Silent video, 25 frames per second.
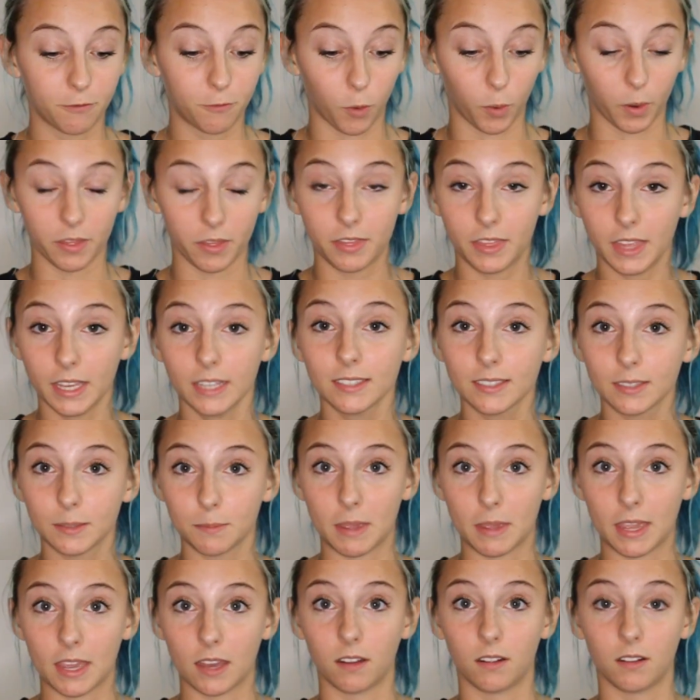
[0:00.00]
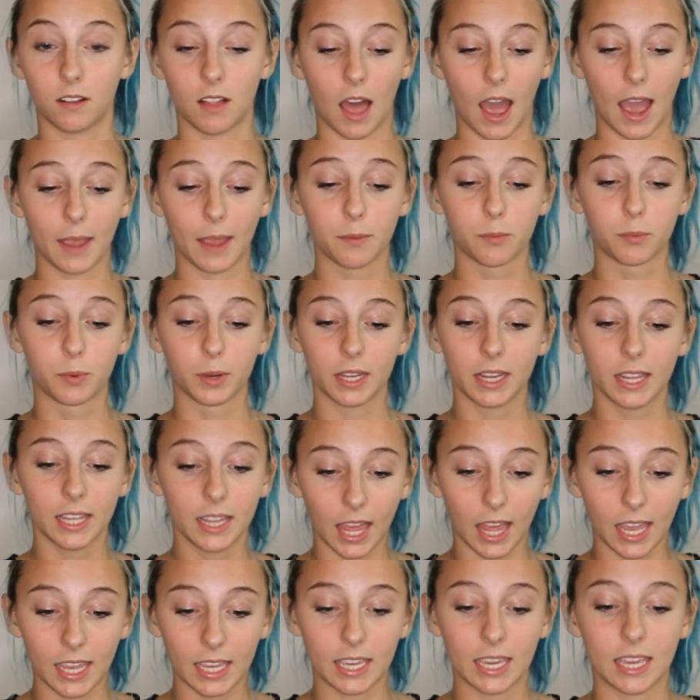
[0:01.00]
For this meal, I really
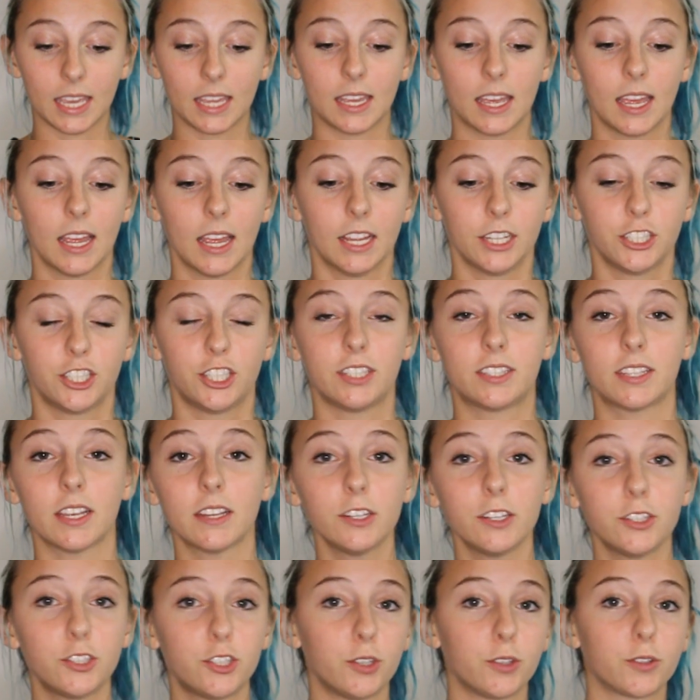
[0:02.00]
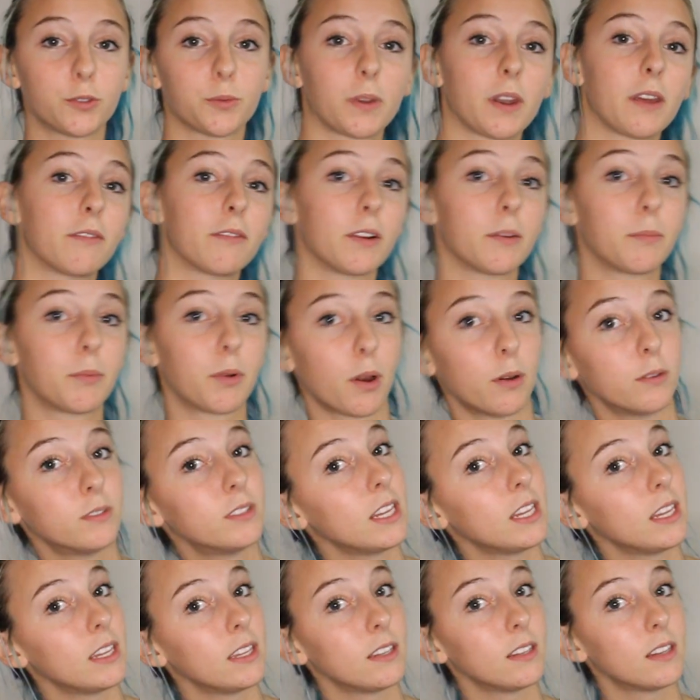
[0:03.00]
like it. She said to choose whatever
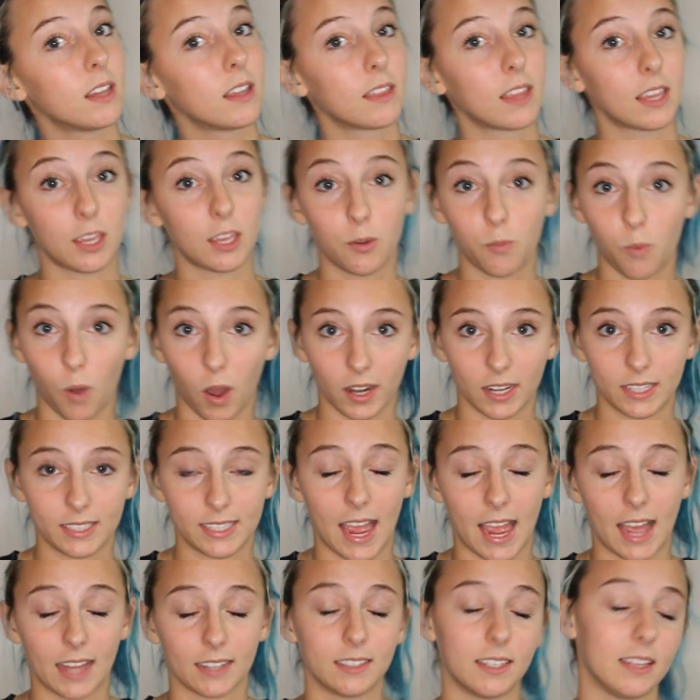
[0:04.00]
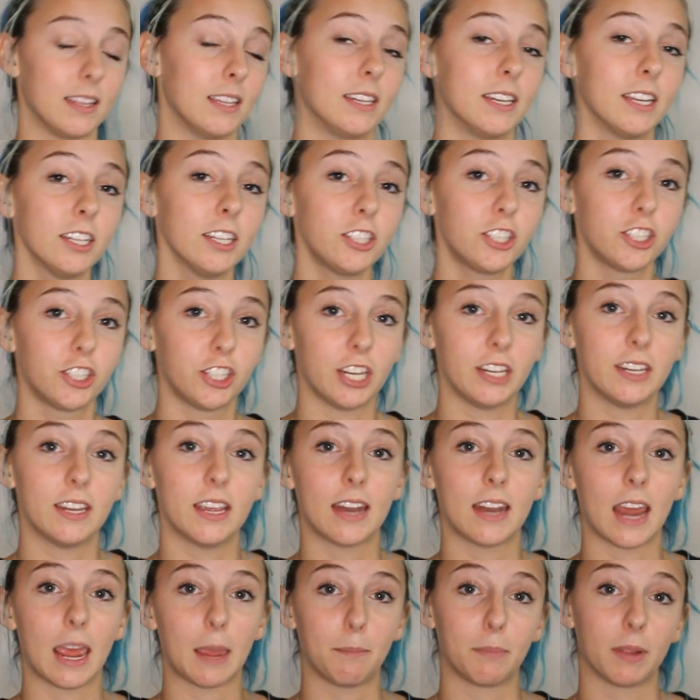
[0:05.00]
protein that you wanted to add to the dish. She
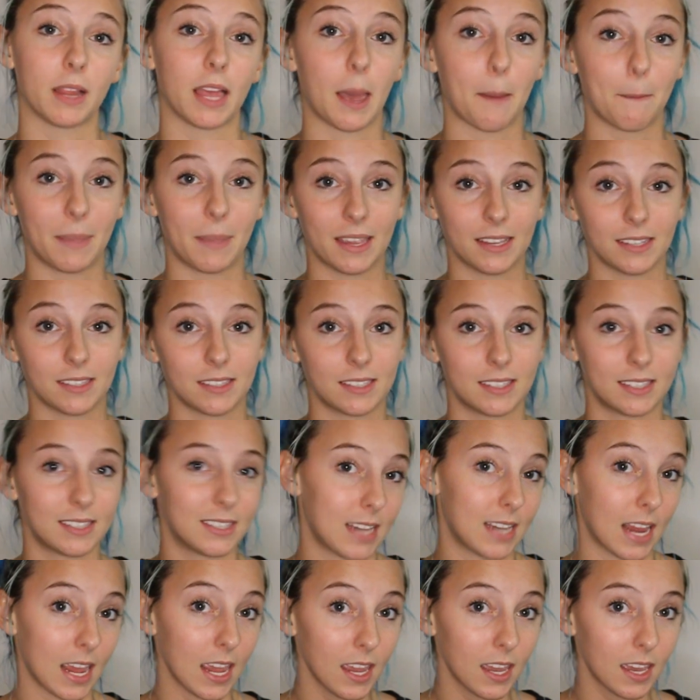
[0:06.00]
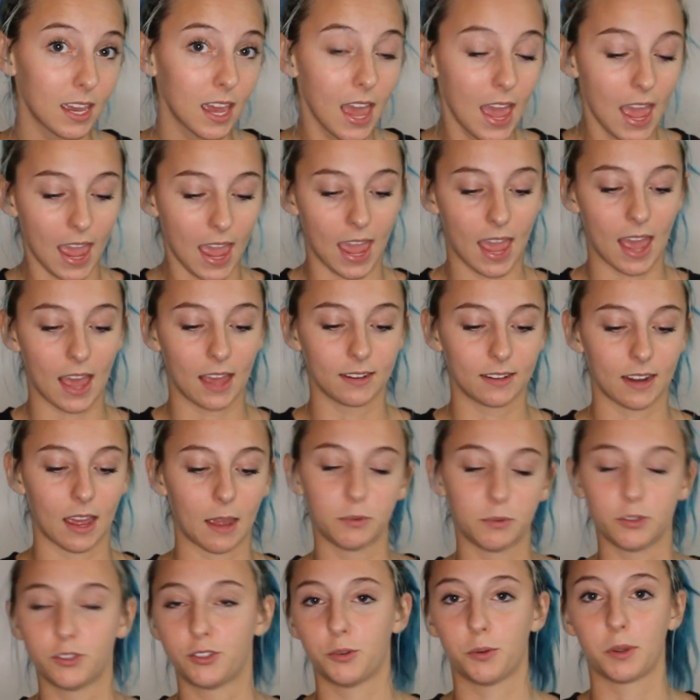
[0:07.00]
did a plant-based steak, and
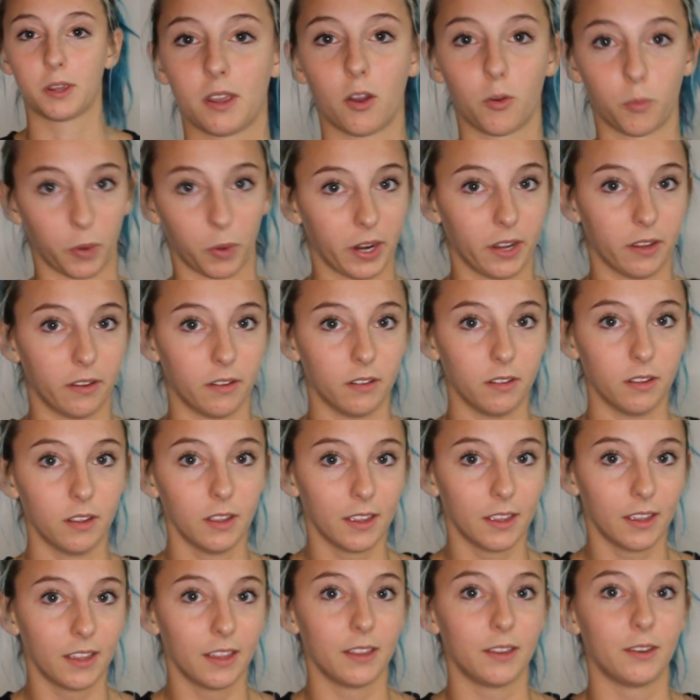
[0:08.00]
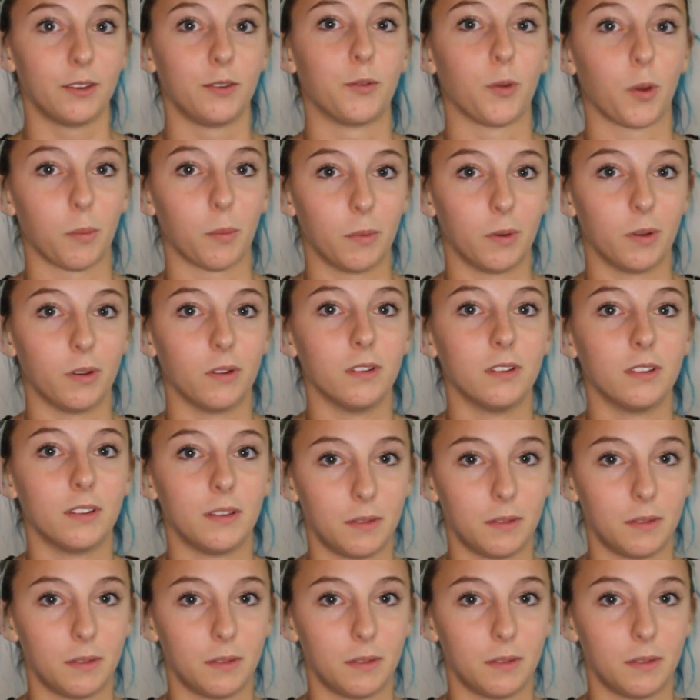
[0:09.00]
I'm just doing a real normal